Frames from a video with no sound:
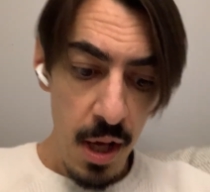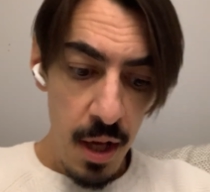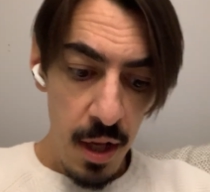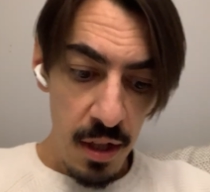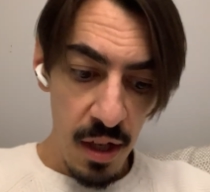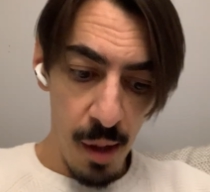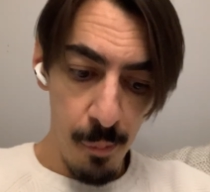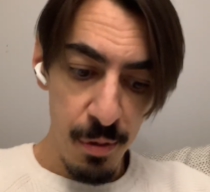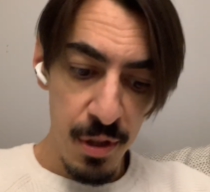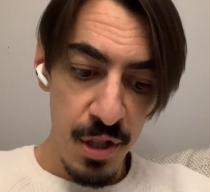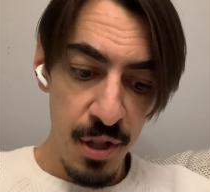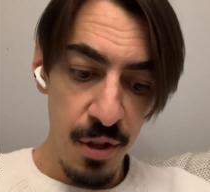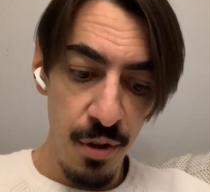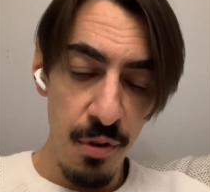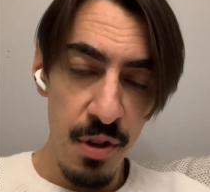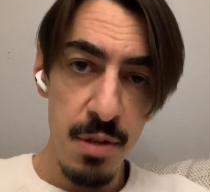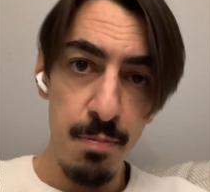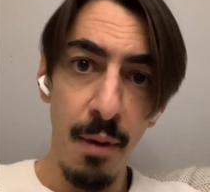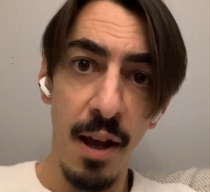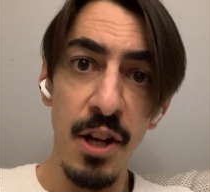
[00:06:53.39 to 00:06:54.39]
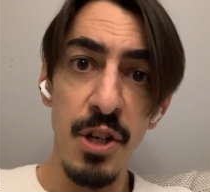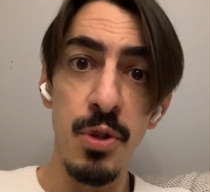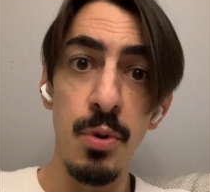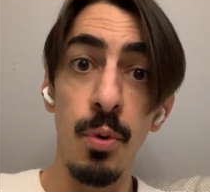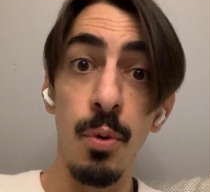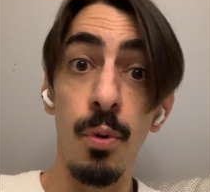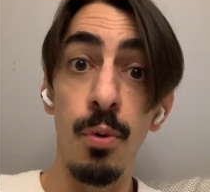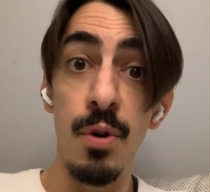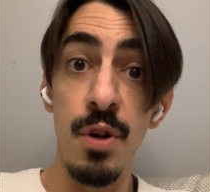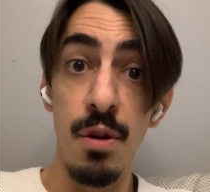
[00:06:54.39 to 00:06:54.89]
Number 2 is make sure
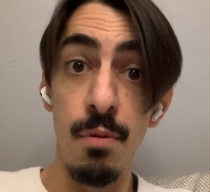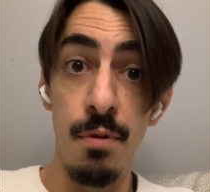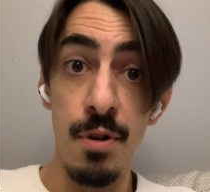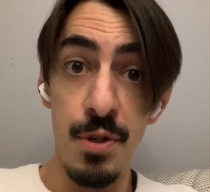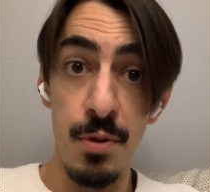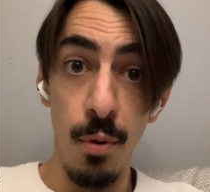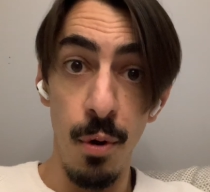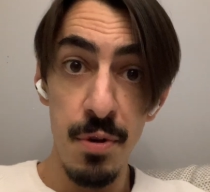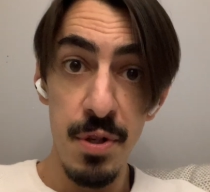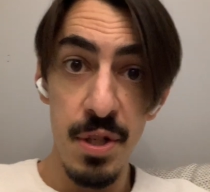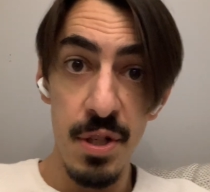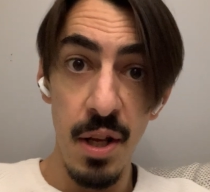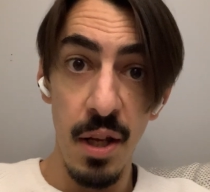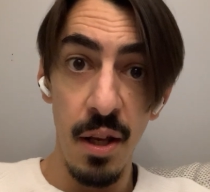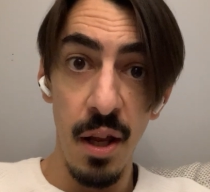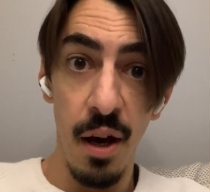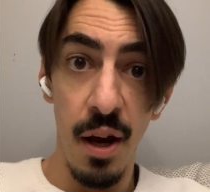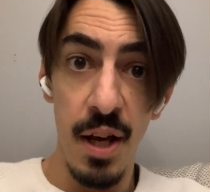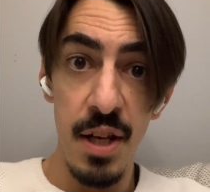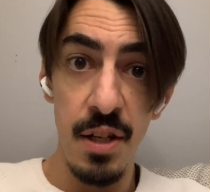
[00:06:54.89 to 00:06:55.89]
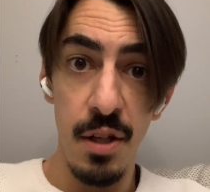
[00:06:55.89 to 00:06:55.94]
all your resources are lined